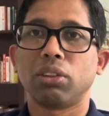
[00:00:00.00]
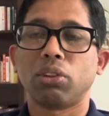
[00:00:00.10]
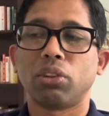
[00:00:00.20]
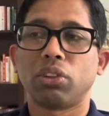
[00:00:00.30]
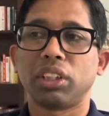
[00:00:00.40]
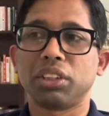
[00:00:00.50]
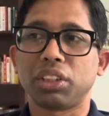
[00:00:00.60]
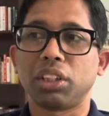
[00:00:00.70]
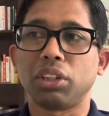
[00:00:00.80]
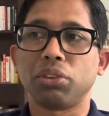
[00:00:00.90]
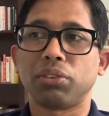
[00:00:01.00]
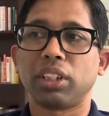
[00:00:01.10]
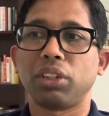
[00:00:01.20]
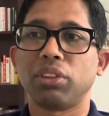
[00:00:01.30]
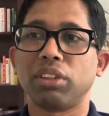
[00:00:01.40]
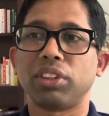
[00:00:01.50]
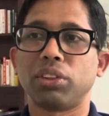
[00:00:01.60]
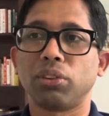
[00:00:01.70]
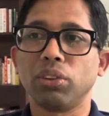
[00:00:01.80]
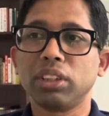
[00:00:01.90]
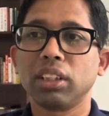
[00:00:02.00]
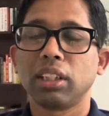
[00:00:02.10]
or institute where you have enrolled.